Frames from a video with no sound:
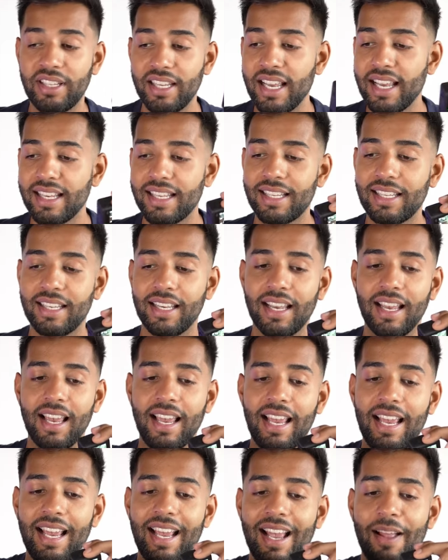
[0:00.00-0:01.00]
this,
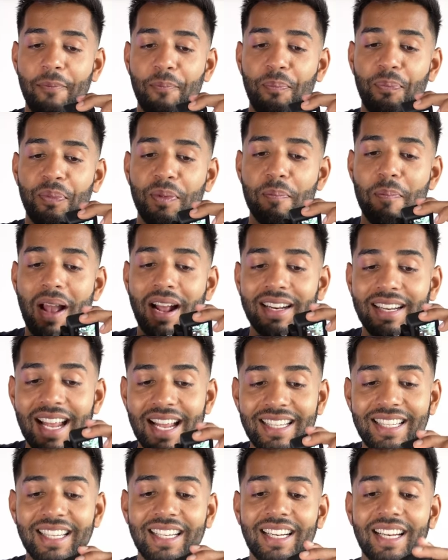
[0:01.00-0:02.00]
it
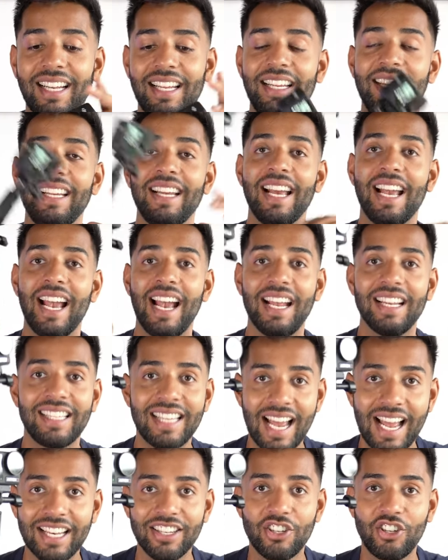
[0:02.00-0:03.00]
magnetically
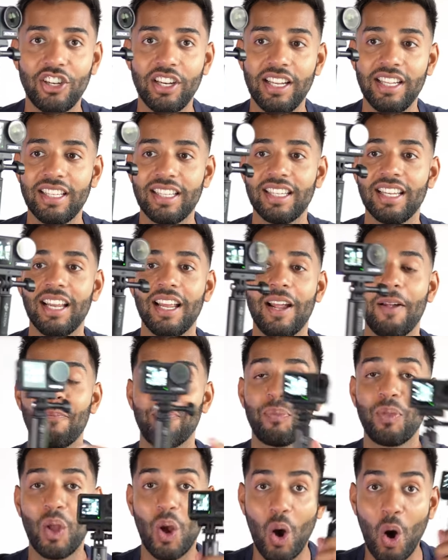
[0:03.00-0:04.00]
attaches
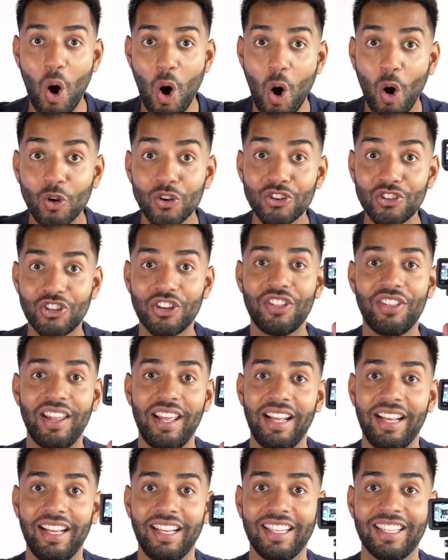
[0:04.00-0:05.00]
onto
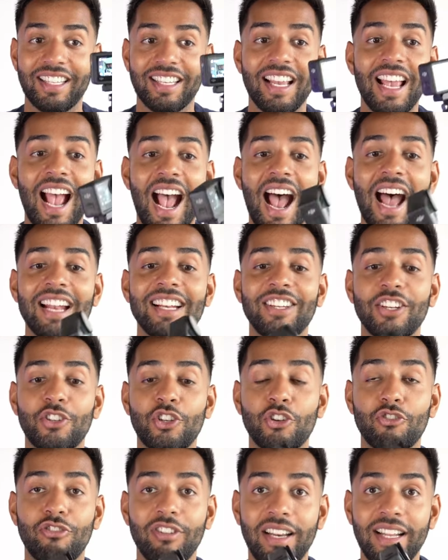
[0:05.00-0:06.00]
things, and
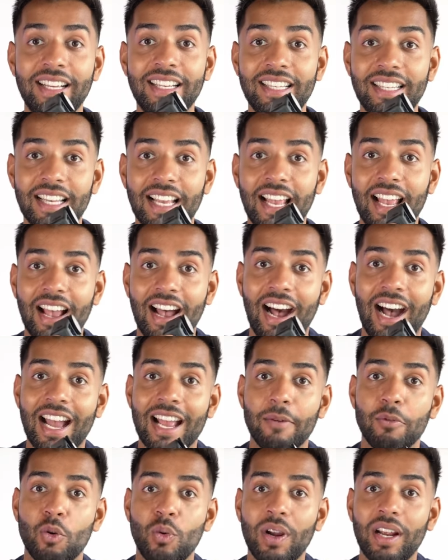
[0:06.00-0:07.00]
to release it, I
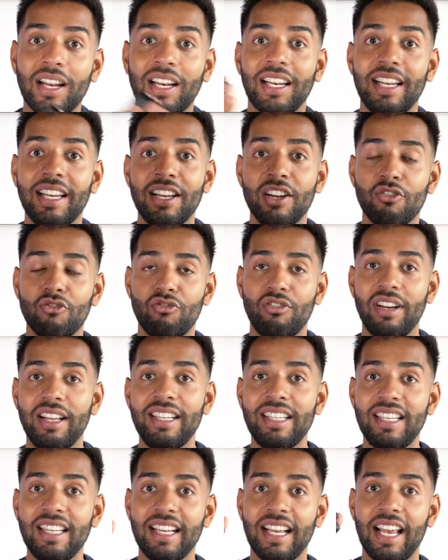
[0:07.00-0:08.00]
am quickly
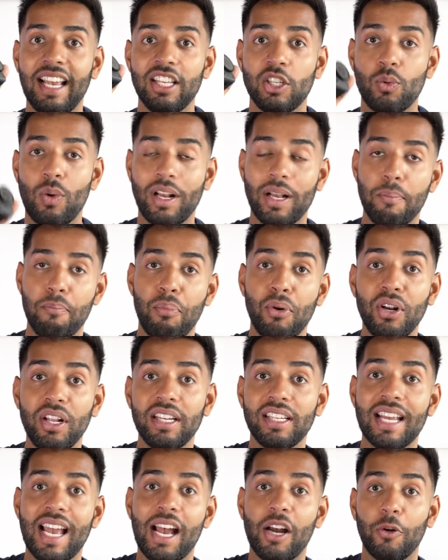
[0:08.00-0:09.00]
releasing it, so I can put
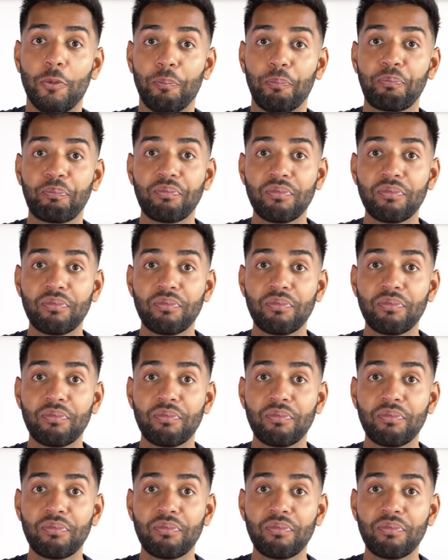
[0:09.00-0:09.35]
it down